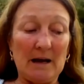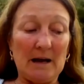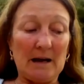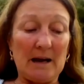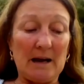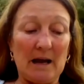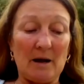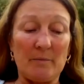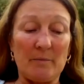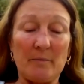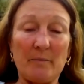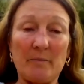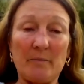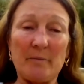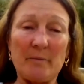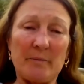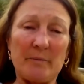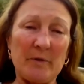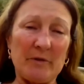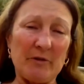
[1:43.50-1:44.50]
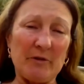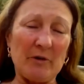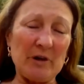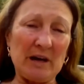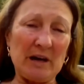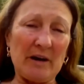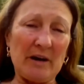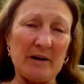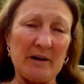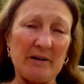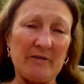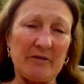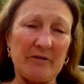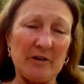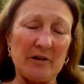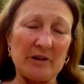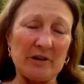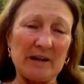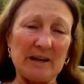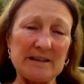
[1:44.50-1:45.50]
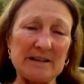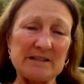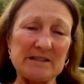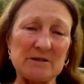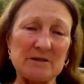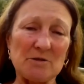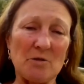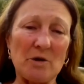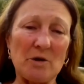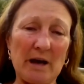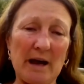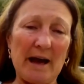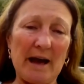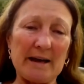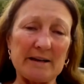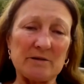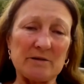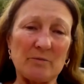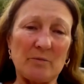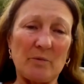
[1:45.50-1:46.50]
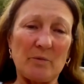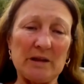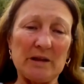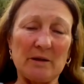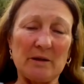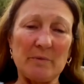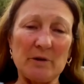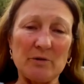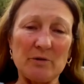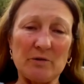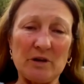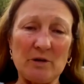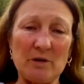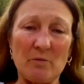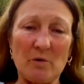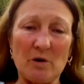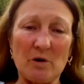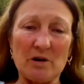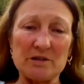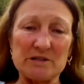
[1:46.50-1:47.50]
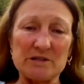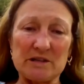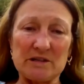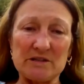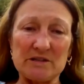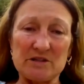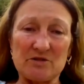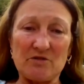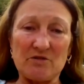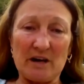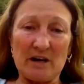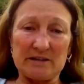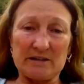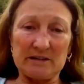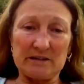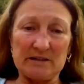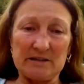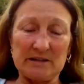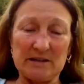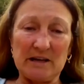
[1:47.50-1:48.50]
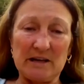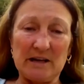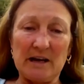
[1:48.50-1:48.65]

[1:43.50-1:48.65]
Now, before you go any further, let's look at when the building was constructed.